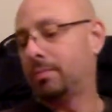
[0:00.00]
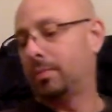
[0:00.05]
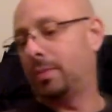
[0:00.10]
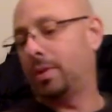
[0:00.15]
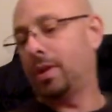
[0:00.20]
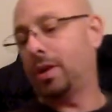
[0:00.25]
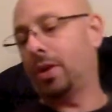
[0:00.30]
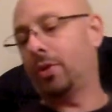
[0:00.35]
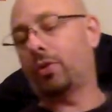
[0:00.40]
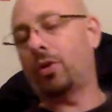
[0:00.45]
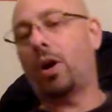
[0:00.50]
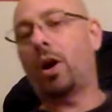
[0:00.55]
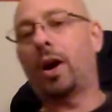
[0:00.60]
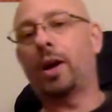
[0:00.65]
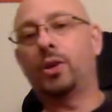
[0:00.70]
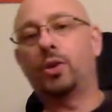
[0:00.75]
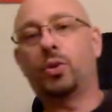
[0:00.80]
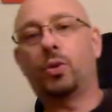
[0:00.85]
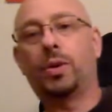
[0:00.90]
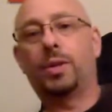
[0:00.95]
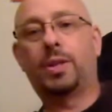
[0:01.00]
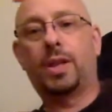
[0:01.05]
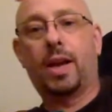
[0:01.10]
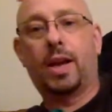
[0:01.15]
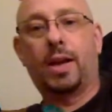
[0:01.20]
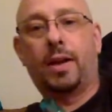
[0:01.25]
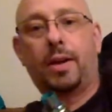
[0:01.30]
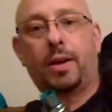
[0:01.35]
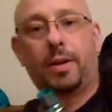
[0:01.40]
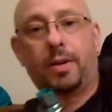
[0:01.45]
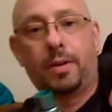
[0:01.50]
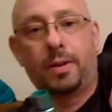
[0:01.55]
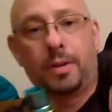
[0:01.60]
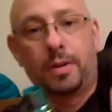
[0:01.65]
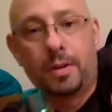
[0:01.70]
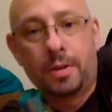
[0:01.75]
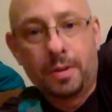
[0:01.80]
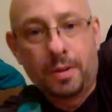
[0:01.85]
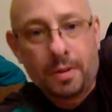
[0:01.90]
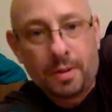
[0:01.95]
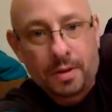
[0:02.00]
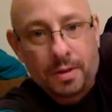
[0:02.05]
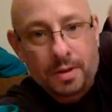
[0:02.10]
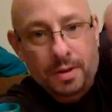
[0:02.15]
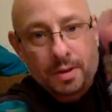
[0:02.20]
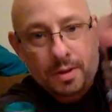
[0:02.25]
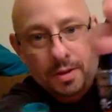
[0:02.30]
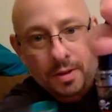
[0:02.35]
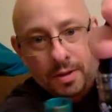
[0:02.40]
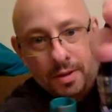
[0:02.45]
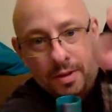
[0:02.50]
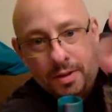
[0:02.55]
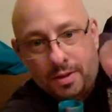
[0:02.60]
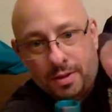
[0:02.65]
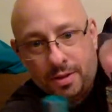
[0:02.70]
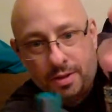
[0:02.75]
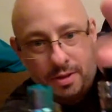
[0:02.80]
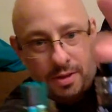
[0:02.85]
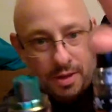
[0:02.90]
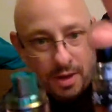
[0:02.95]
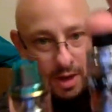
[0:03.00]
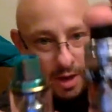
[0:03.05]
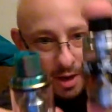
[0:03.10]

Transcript: the other iJoy tank. This is the